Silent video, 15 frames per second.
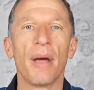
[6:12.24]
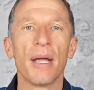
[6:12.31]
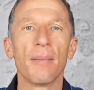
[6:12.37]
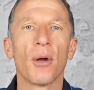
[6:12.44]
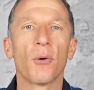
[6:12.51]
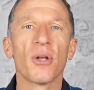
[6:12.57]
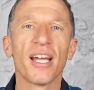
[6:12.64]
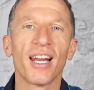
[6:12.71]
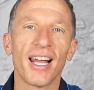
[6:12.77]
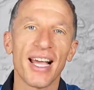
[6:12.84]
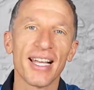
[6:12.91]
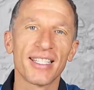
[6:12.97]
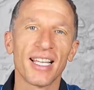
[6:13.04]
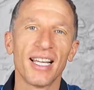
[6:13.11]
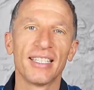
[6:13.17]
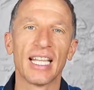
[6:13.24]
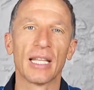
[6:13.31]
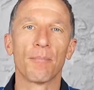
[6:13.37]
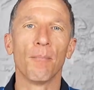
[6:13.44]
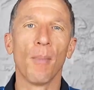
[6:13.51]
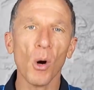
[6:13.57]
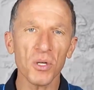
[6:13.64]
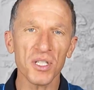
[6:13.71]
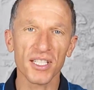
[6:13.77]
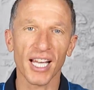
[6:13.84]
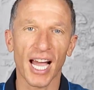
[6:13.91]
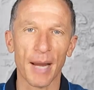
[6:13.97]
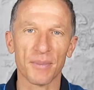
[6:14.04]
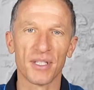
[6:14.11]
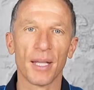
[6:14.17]
made me realize that most
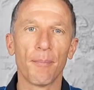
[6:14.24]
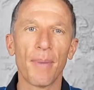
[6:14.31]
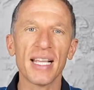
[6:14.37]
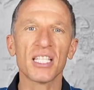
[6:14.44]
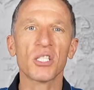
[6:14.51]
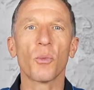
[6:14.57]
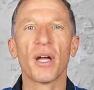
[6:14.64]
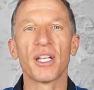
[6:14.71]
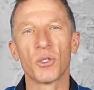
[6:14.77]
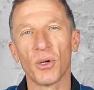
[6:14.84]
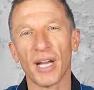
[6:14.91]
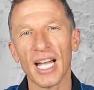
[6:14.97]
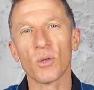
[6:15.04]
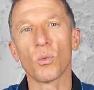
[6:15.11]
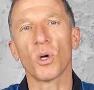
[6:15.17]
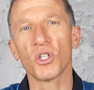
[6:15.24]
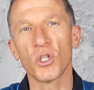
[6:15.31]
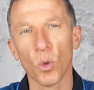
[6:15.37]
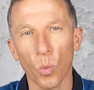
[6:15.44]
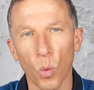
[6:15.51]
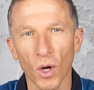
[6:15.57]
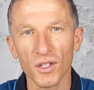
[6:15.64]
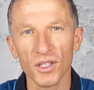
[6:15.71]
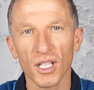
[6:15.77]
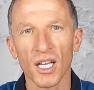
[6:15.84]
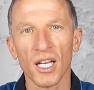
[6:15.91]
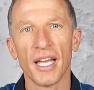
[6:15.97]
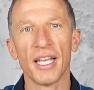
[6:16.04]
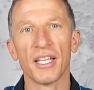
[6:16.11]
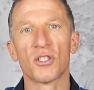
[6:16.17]
times the best way to get what you want
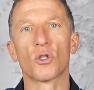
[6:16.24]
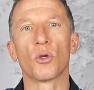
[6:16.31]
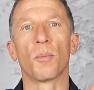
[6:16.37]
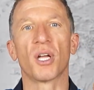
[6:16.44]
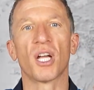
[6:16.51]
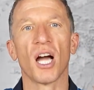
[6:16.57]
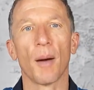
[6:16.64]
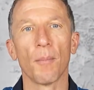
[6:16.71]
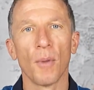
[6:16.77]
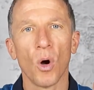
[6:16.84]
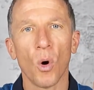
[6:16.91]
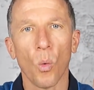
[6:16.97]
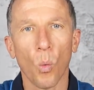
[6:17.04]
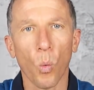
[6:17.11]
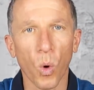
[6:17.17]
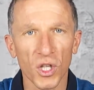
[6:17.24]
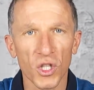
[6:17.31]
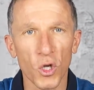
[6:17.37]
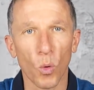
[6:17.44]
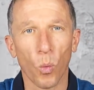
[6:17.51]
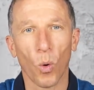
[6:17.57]
is to become what you